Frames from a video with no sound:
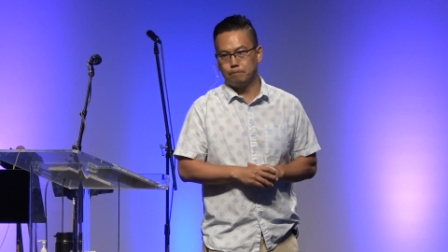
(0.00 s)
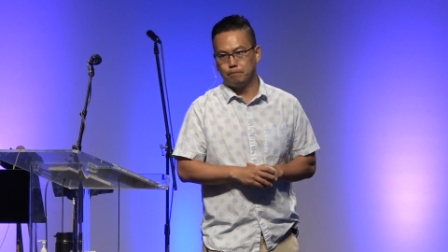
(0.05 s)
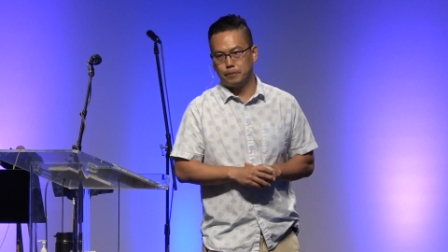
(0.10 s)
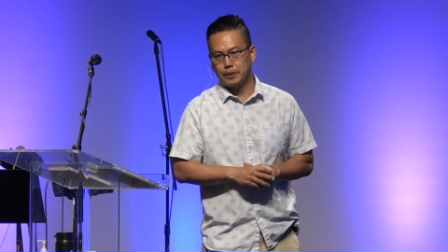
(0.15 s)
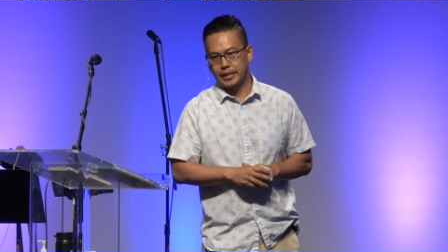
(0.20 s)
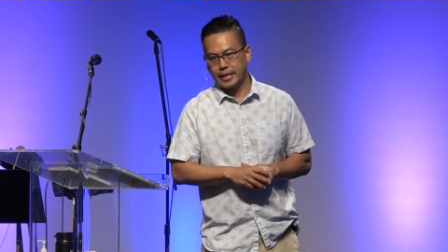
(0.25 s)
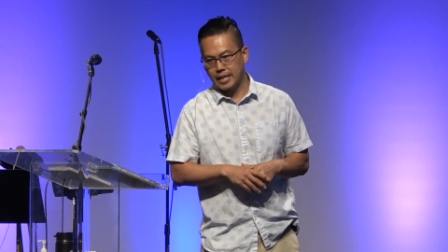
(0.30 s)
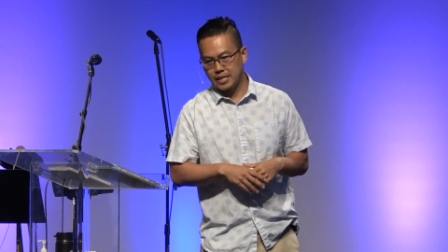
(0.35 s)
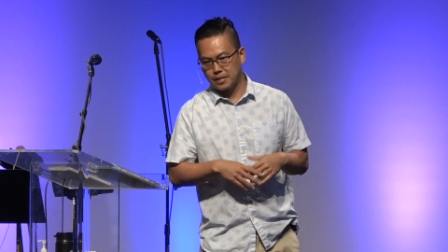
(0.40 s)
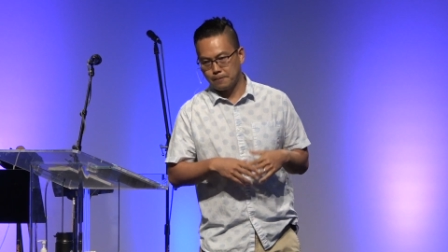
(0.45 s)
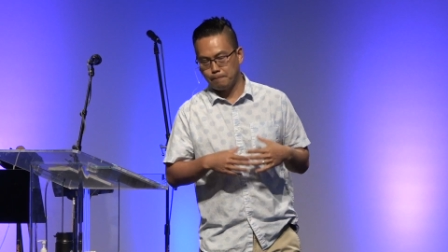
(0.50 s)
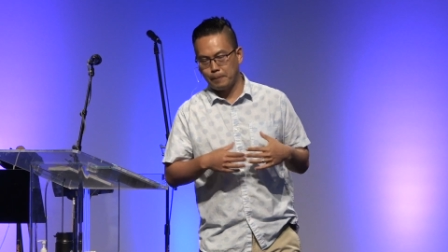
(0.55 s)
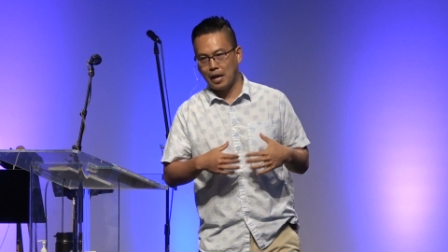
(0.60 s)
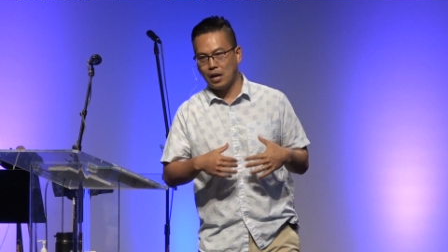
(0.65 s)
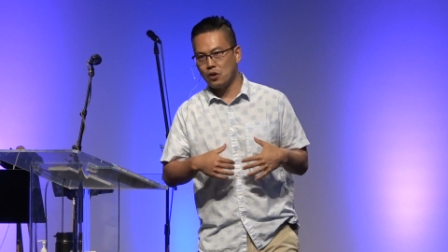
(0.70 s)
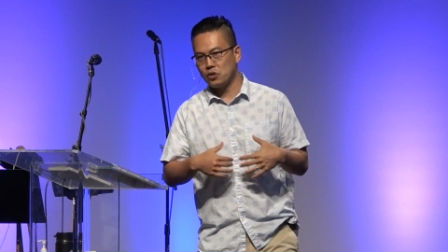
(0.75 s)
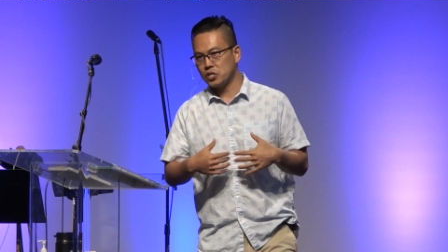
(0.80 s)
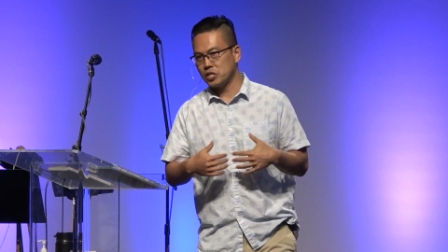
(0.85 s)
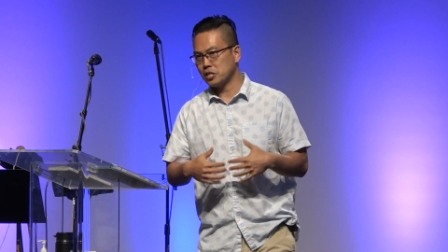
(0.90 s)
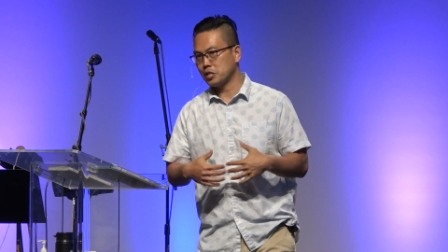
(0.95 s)
but against the
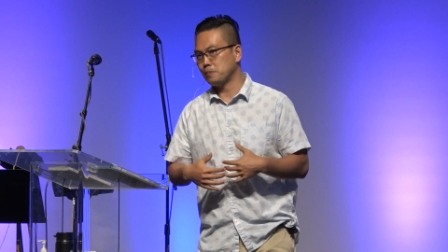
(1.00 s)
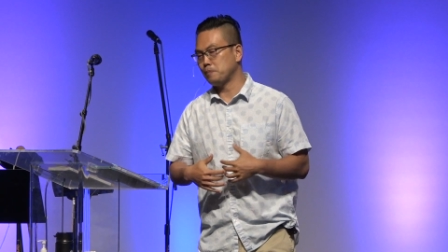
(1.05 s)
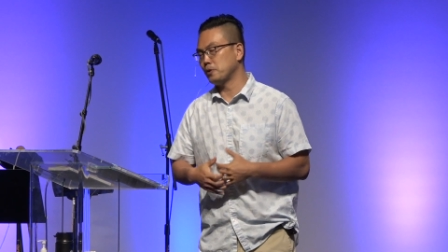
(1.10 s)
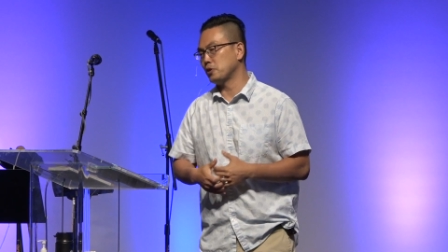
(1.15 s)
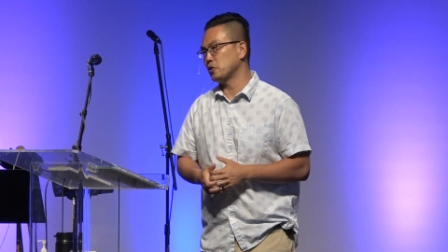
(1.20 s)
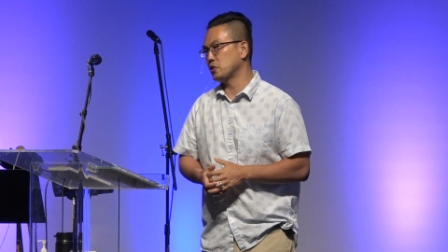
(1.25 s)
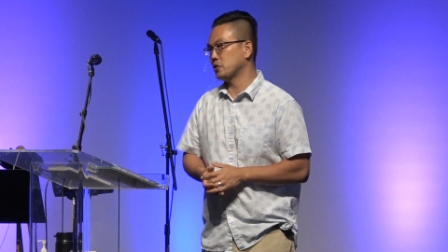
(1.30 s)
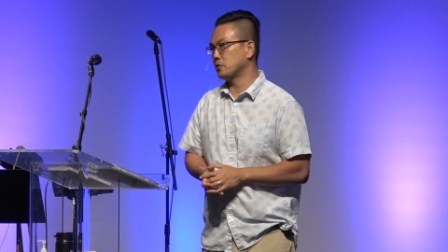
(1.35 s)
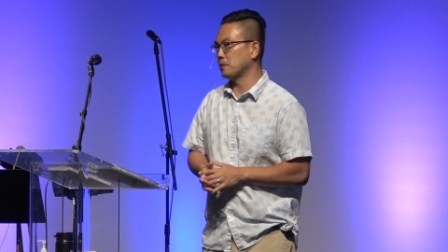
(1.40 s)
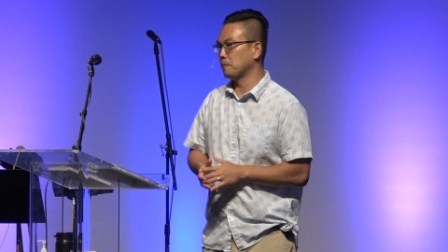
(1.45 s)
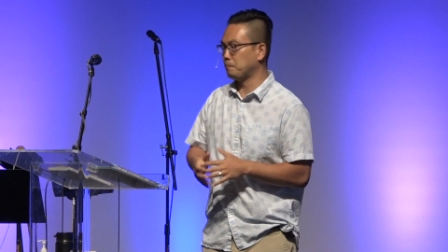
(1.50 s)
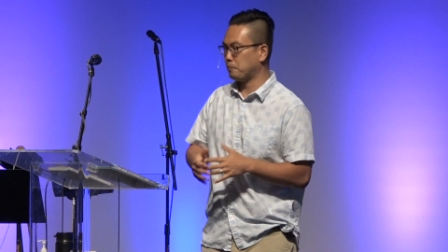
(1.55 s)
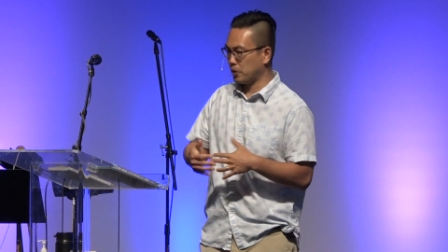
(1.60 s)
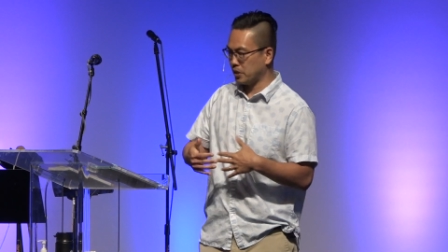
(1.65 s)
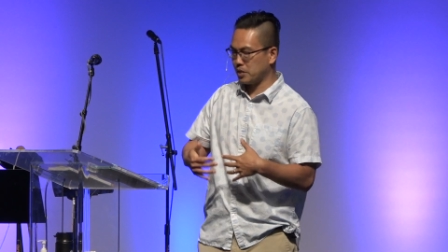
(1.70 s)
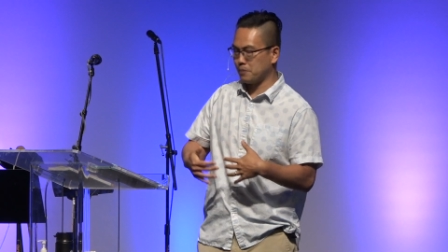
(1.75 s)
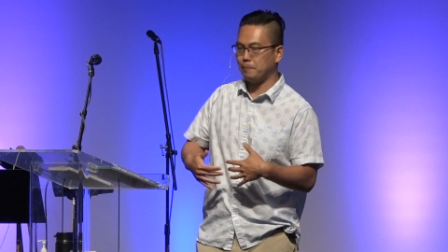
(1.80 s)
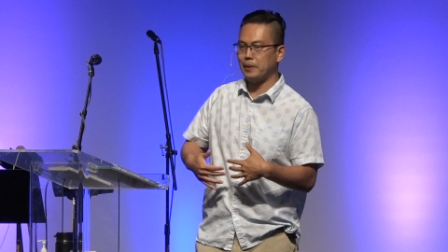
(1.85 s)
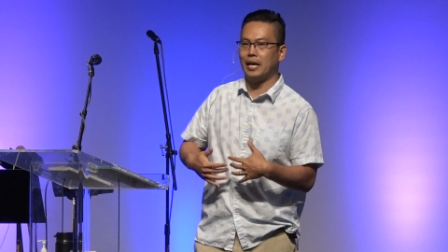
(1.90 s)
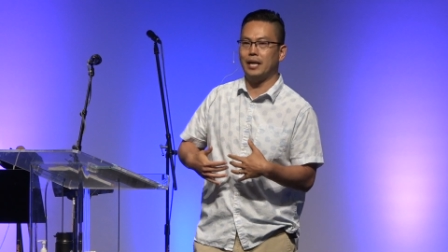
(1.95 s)
powers and spirits,
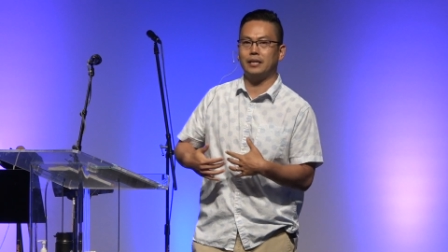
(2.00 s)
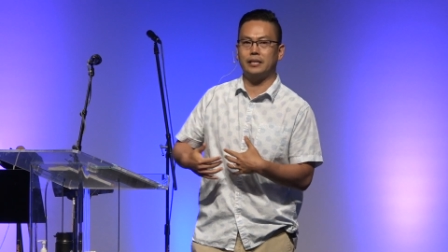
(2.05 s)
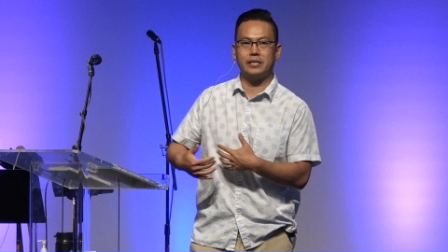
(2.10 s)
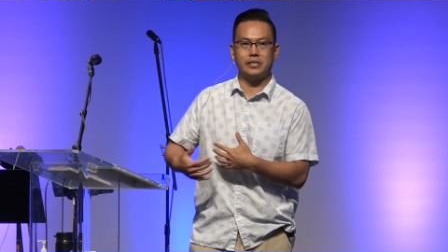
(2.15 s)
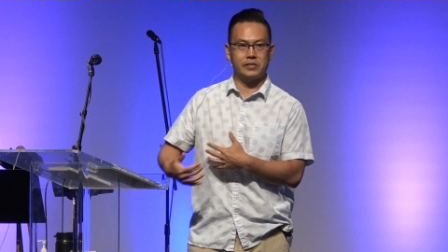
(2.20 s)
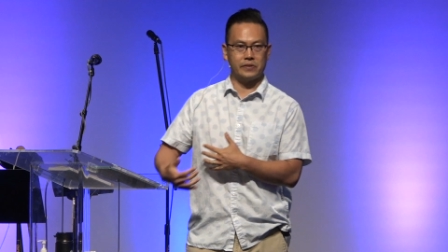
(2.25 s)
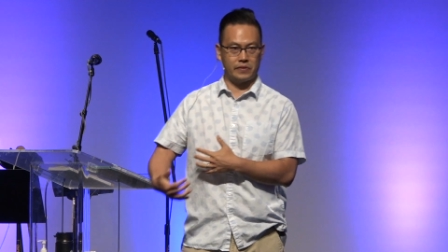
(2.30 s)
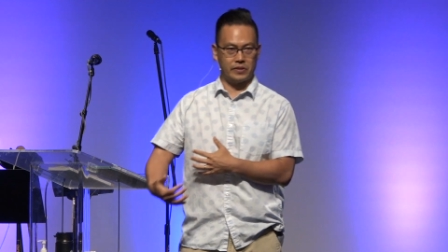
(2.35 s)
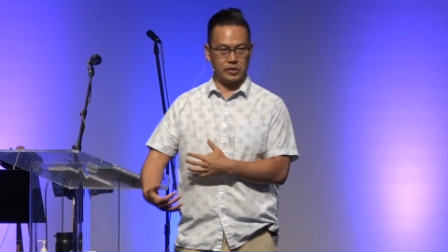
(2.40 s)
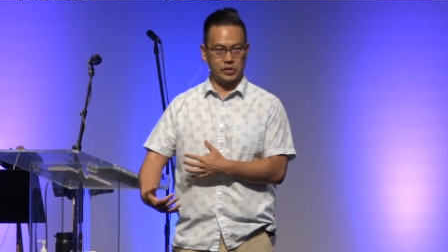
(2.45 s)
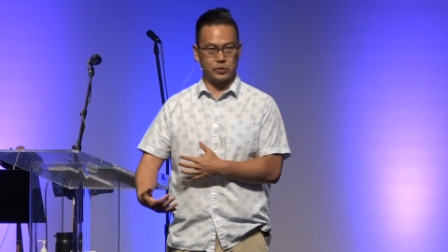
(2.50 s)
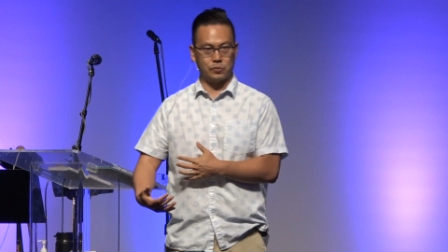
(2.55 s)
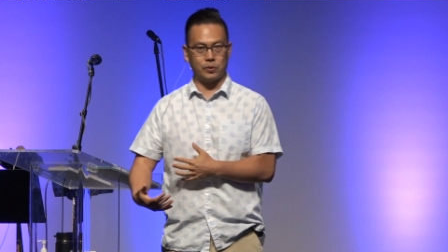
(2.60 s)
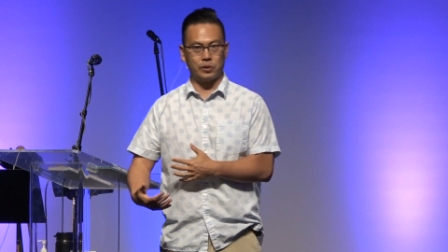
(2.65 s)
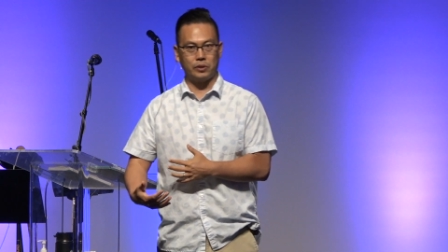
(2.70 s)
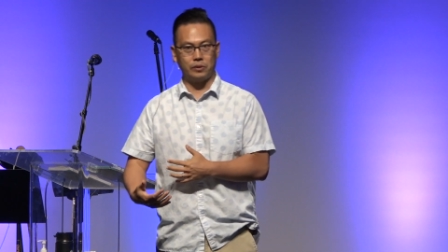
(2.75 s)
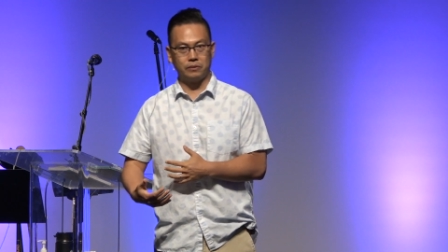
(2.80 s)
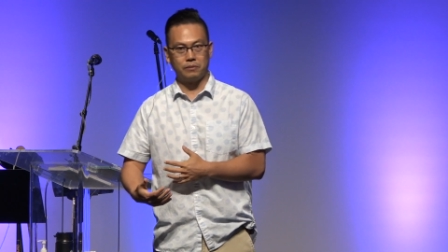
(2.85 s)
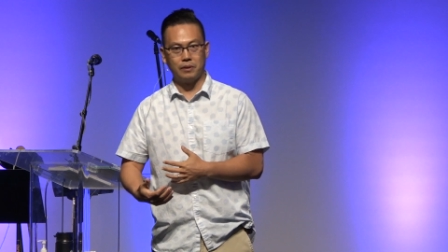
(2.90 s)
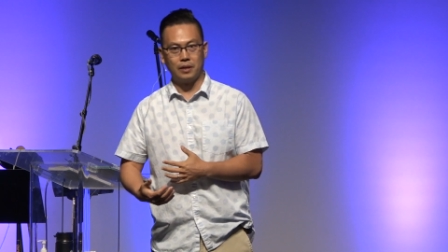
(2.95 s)
principalities of this
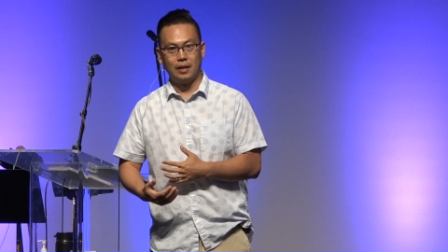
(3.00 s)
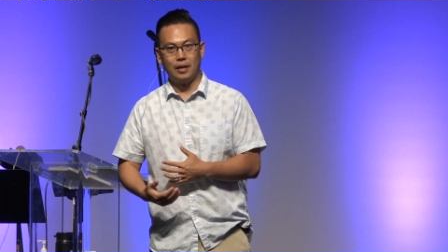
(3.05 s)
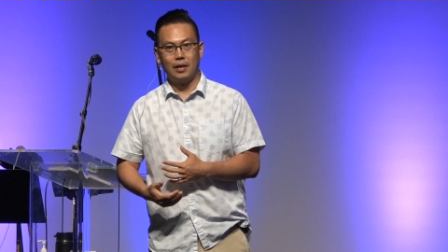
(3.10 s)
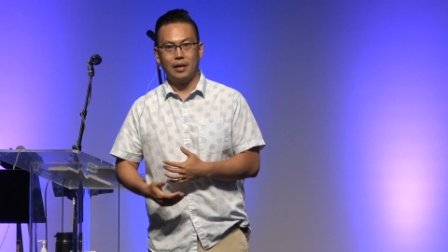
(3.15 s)
world.